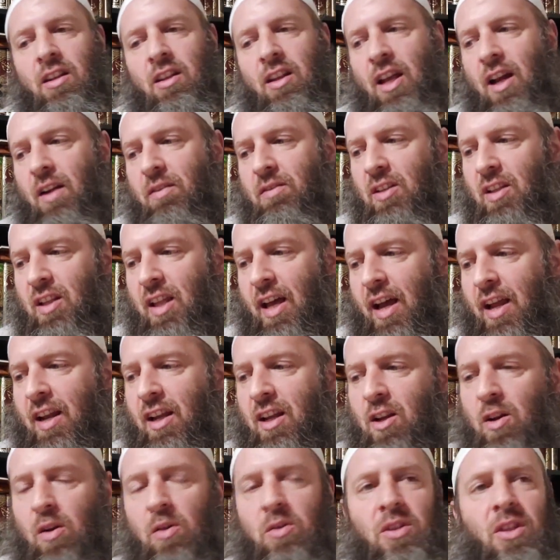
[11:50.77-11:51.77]
Then after
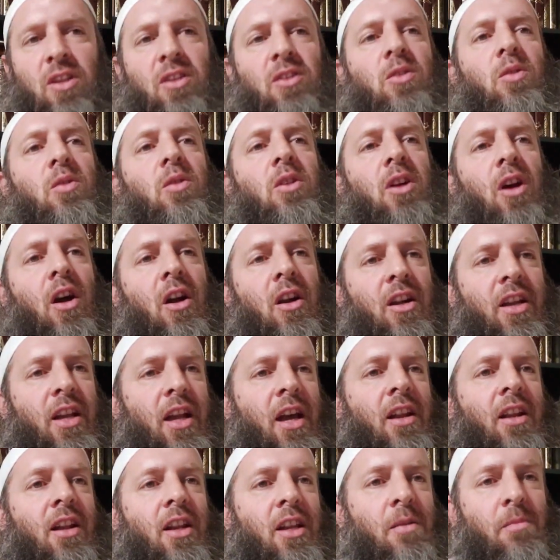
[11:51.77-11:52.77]
that, it goes into the
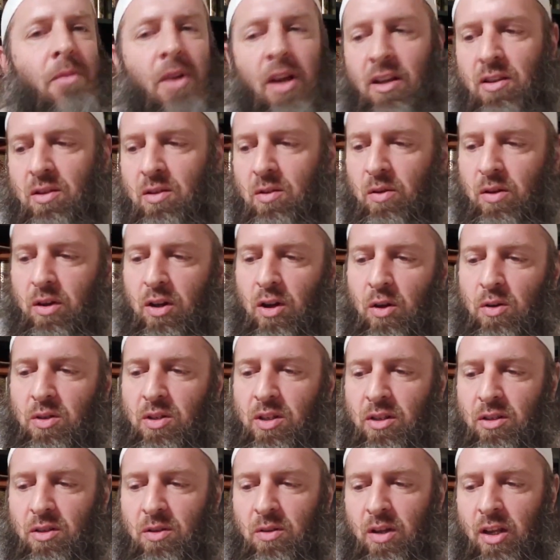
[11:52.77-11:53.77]
Arkan al Iman. So it
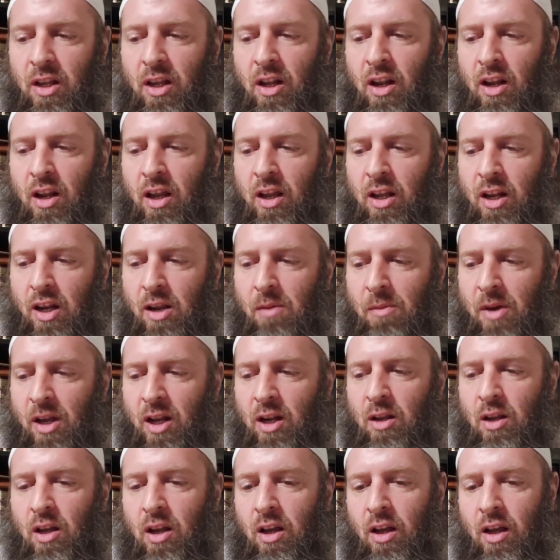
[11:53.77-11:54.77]
goes into al
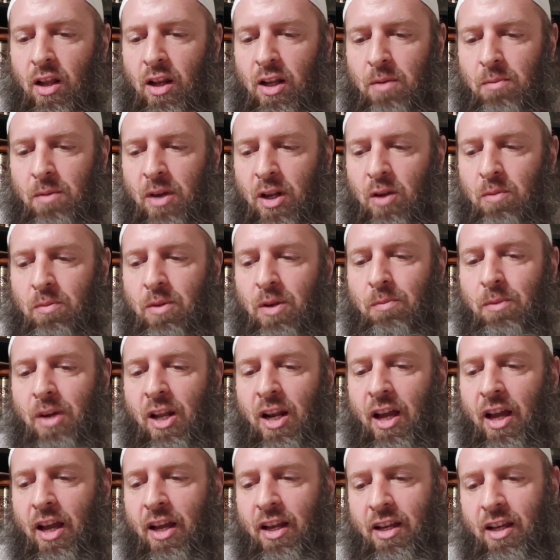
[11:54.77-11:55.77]
Iman al Iman bil
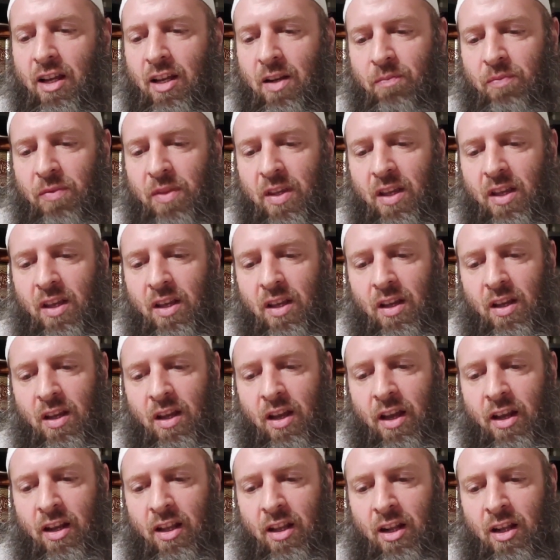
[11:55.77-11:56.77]
Malaika.
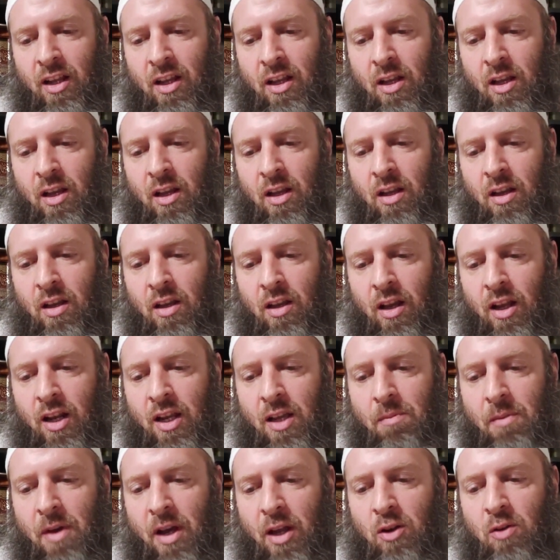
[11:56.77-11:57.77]
And
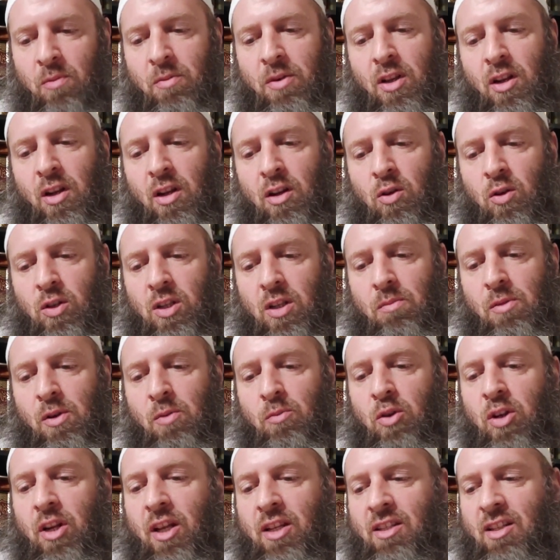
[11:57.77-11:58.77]
al-Iman bil-Kutub
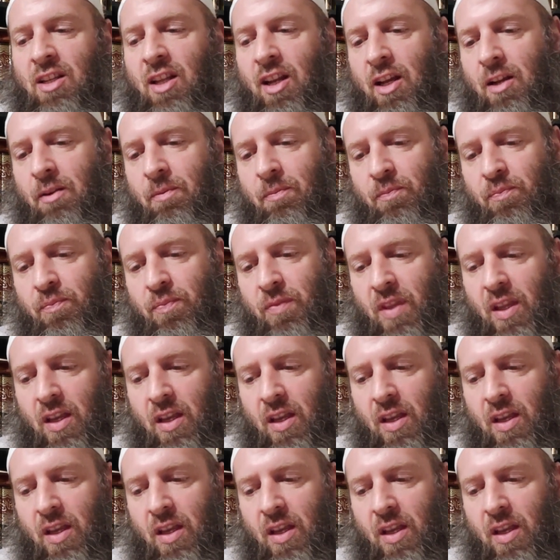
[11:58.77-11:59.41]
al-Munazzala.